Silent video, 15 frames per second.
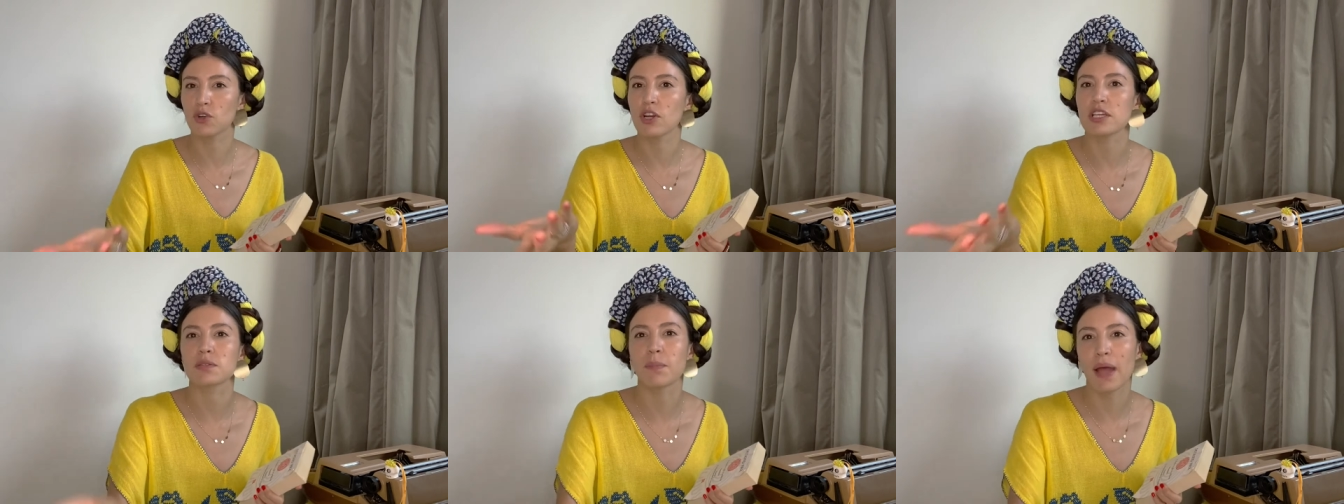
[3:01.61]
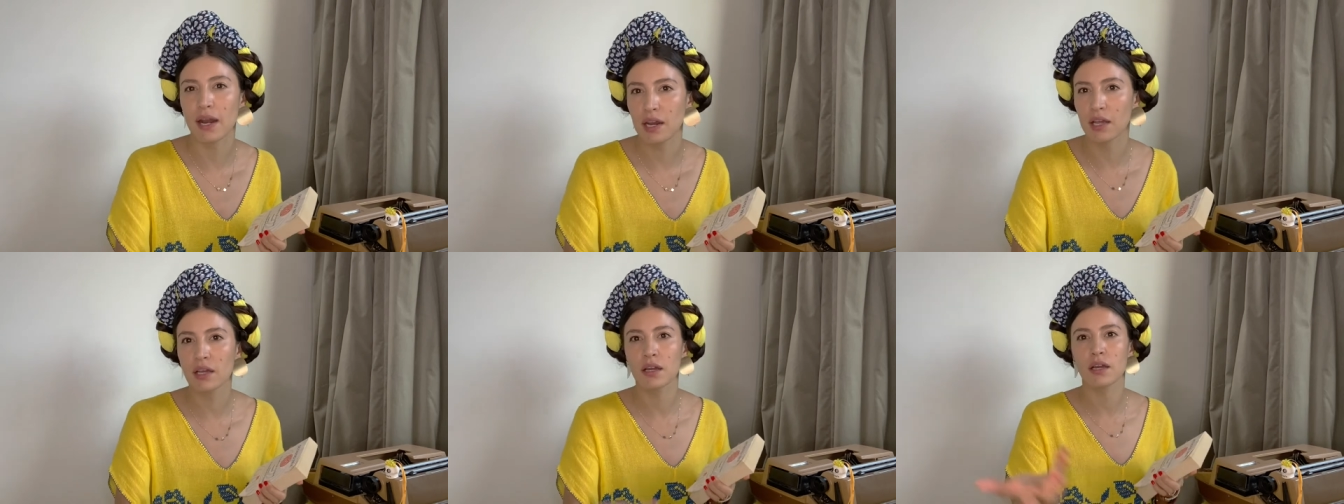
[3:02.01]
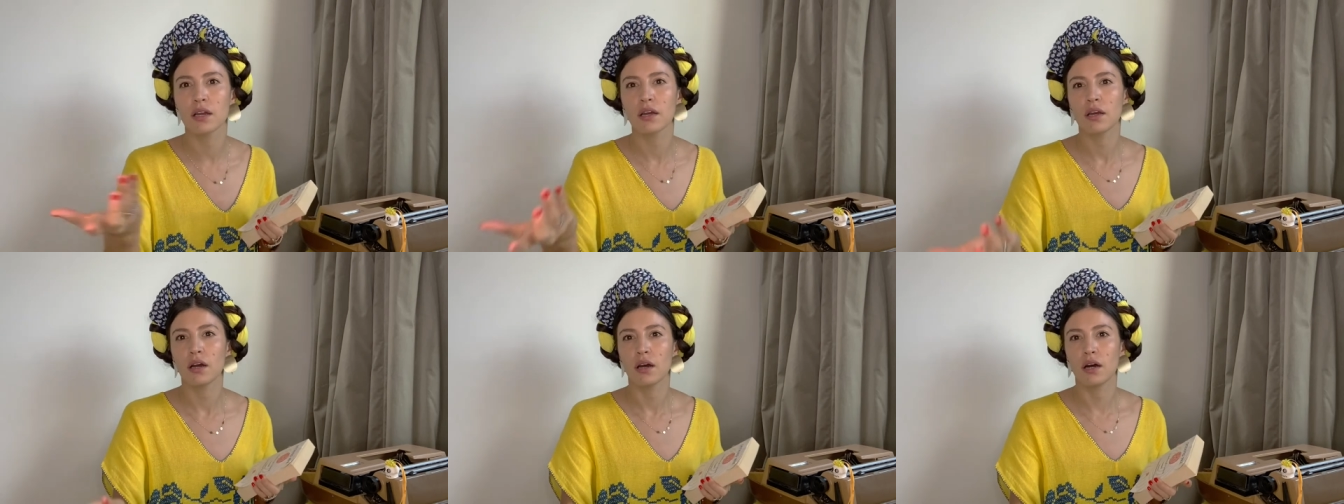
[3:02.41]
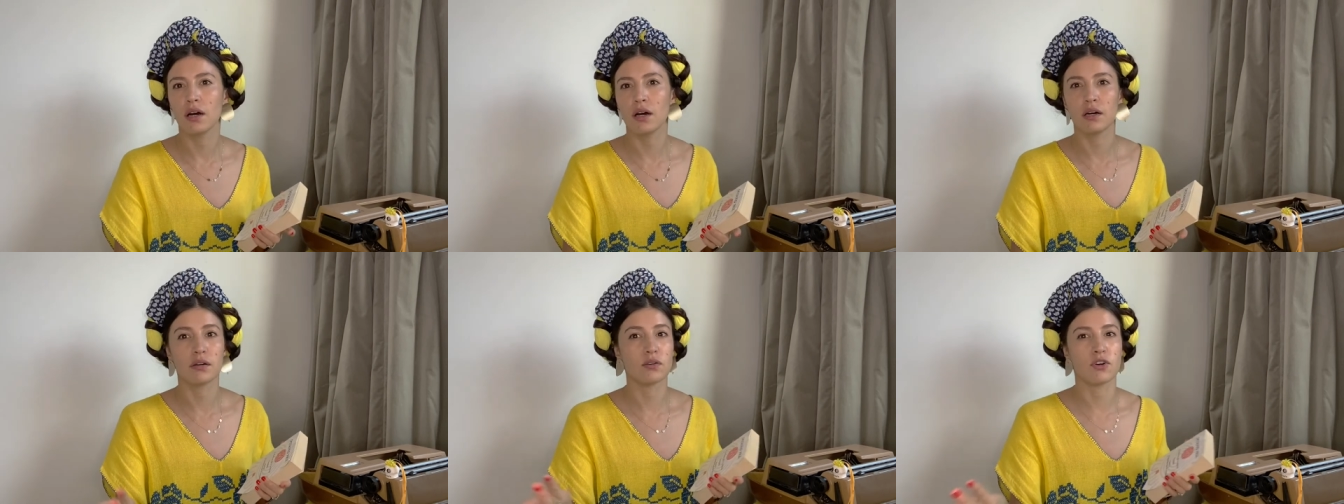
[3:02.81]
you're Hispanic
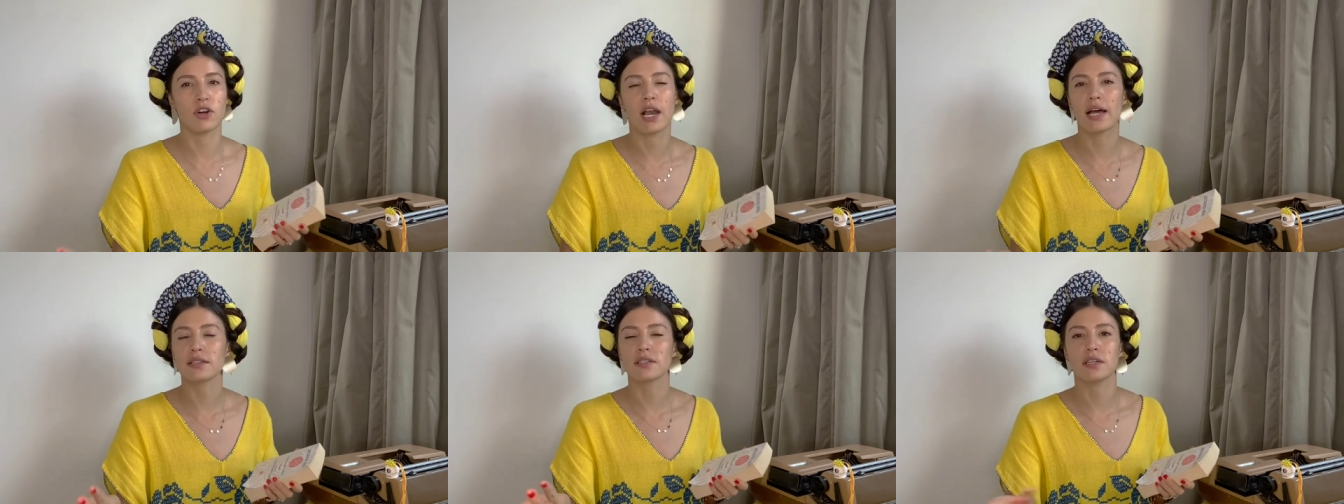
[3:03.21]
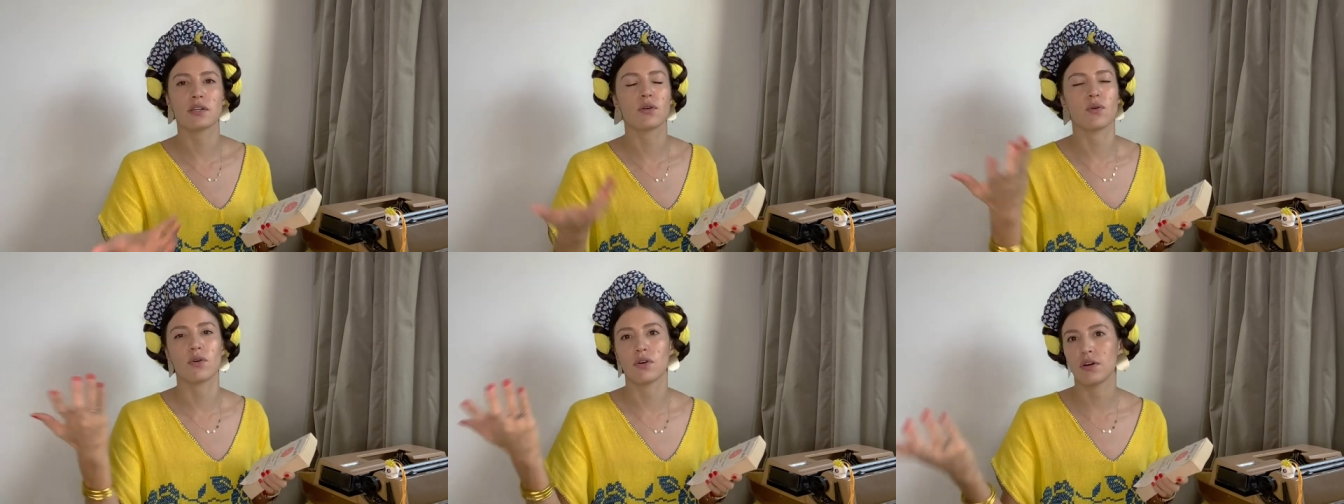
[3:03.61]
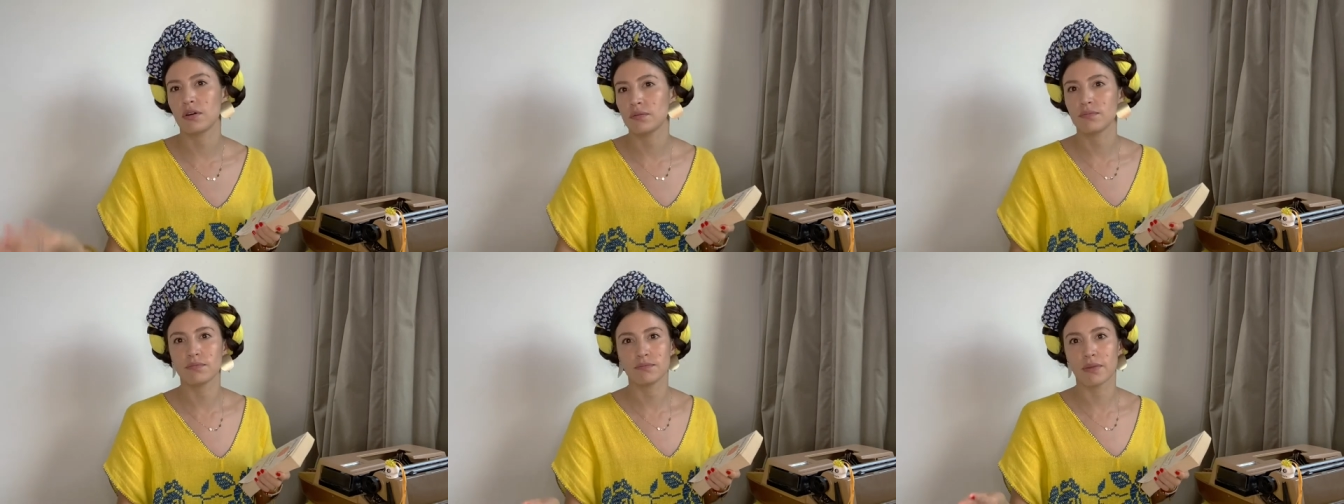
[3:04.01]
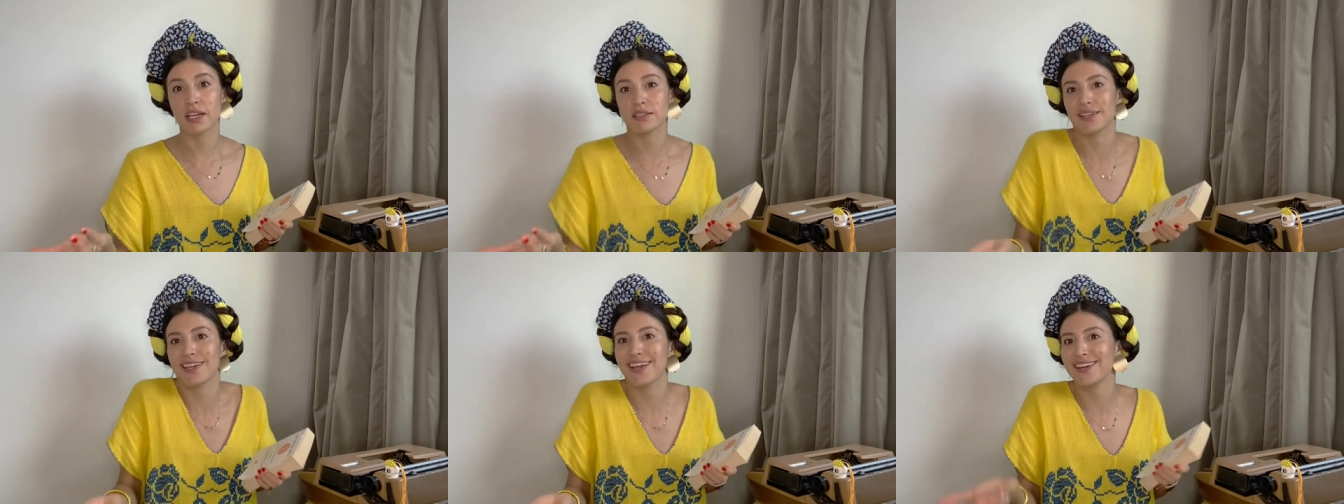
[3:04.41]
uh, or Latin or
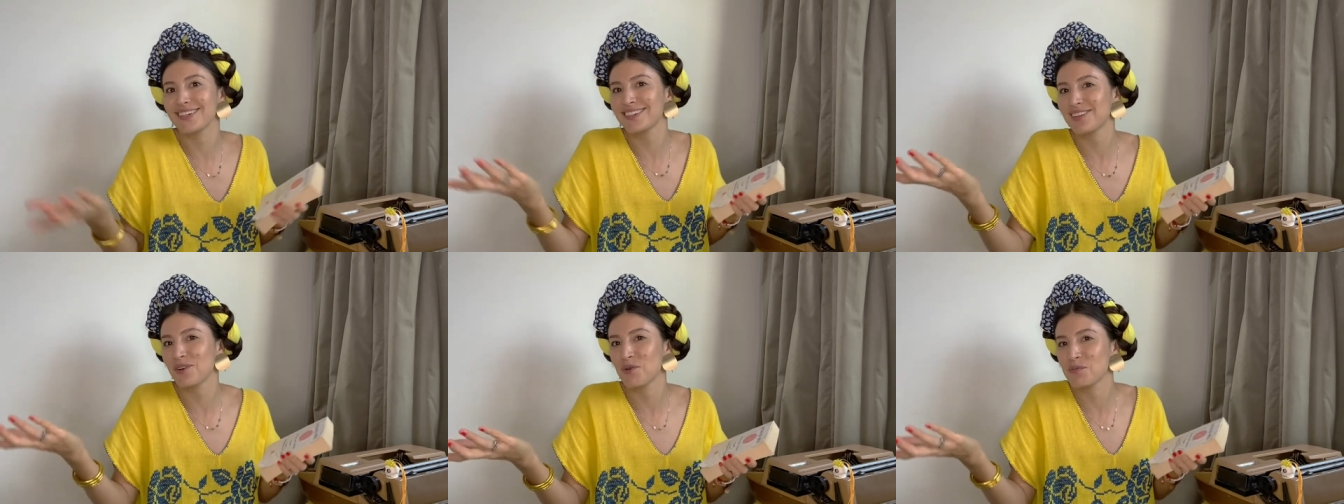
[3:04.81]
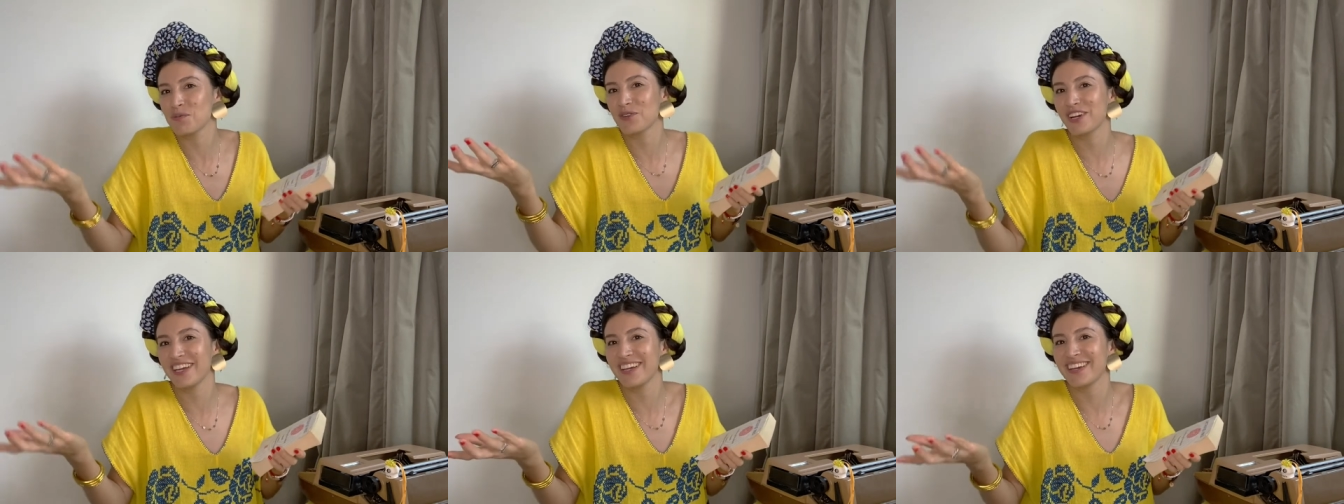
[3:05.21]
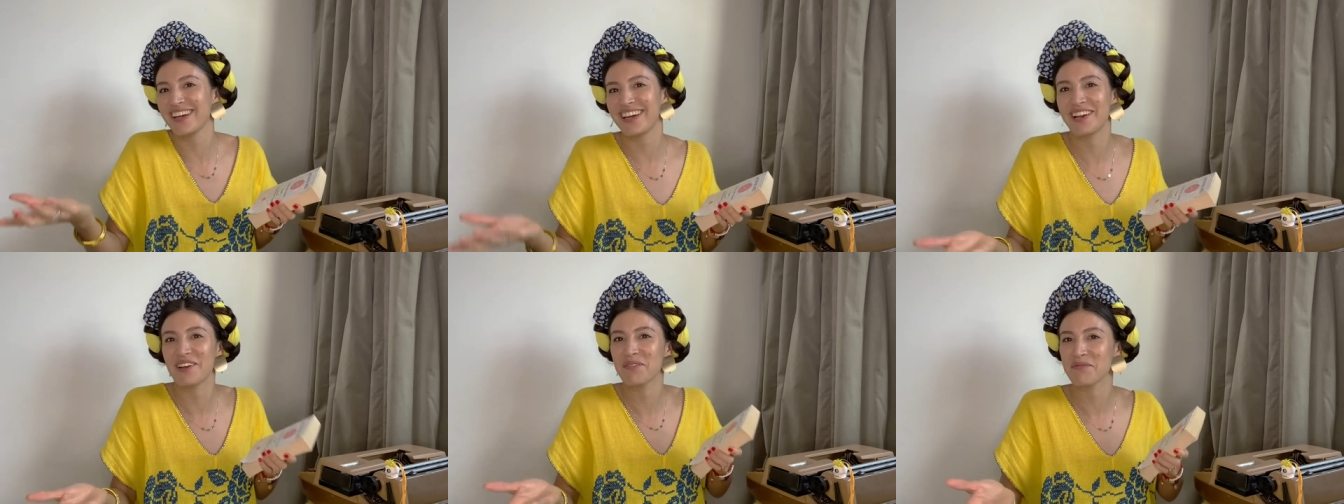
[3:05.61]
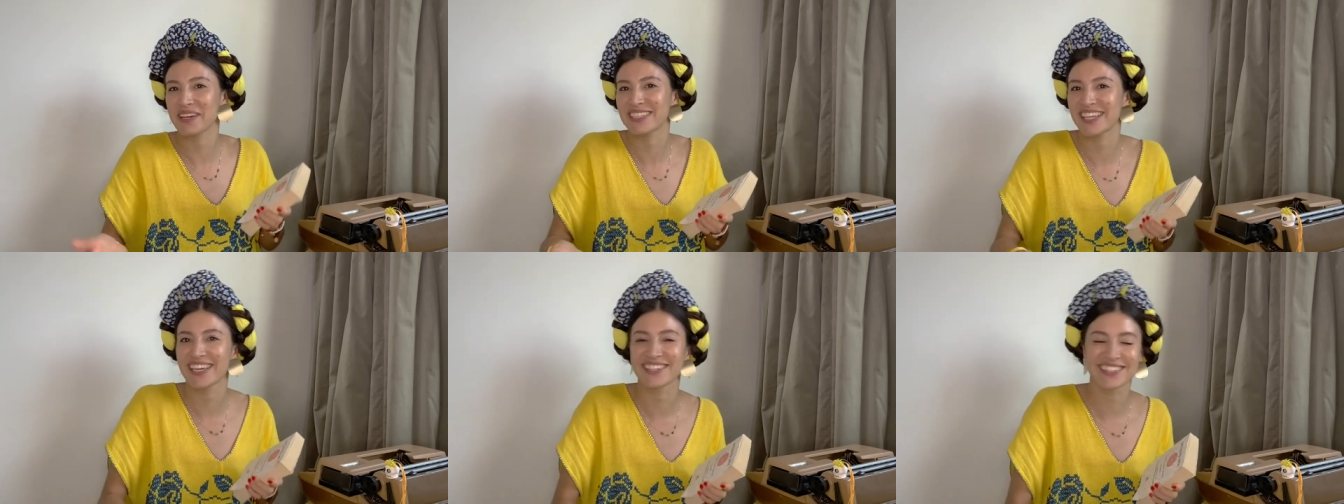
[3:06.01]
Mexican, hopefully. I love
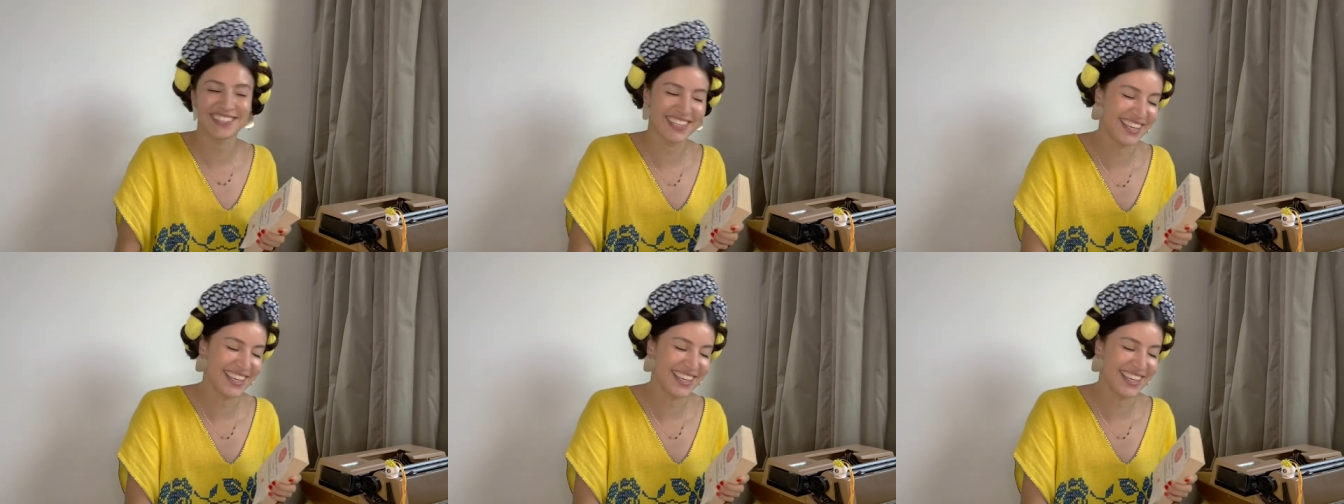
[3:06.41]
Mexicans.